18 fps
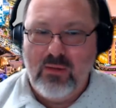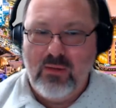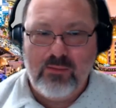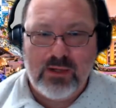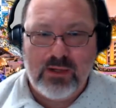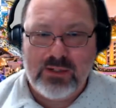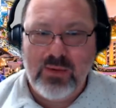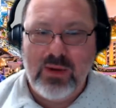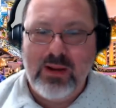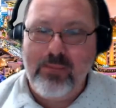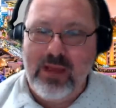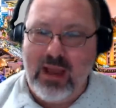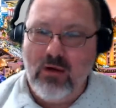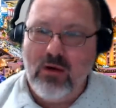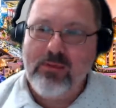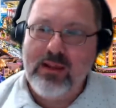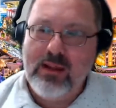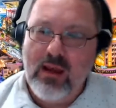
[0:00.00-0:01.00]
Between
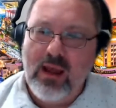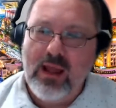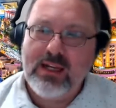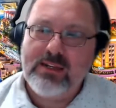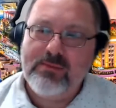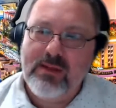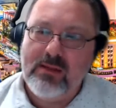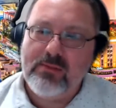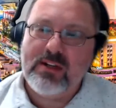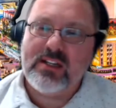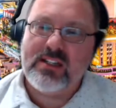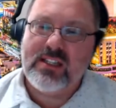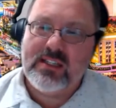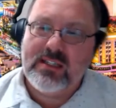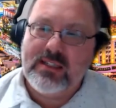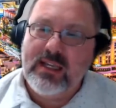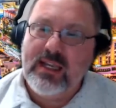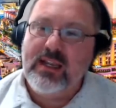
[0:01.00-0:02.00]
Power BI to be able to
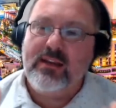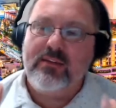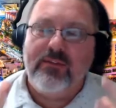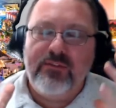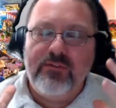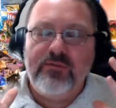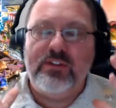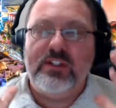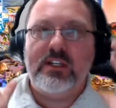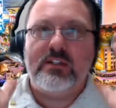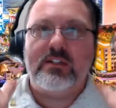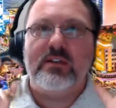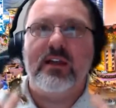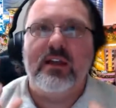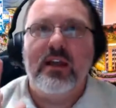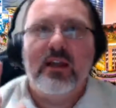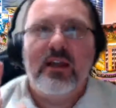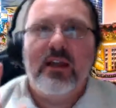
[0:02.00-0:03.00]
see
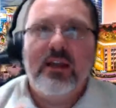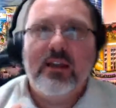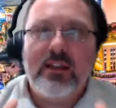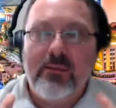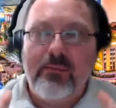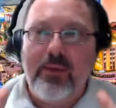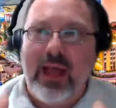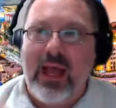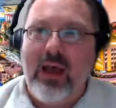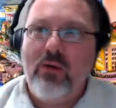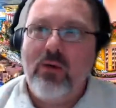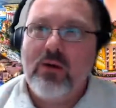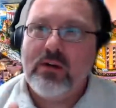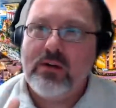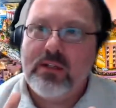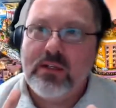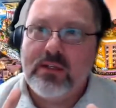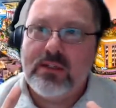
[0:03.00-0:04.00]
just the
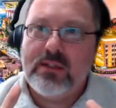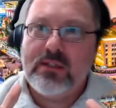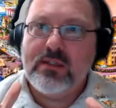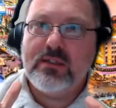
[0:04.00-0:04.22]
power to